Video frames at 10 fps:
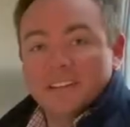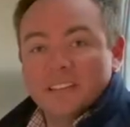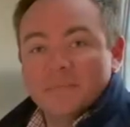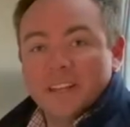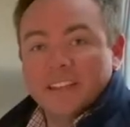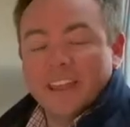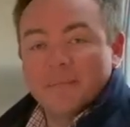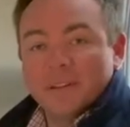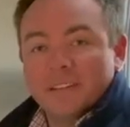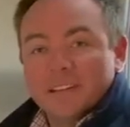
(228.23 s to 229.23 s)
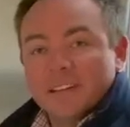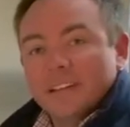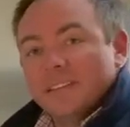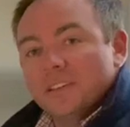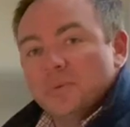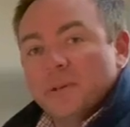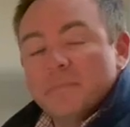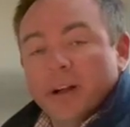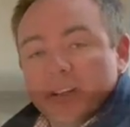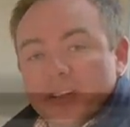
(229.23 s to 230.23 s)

into the mid cabin, the twin bunks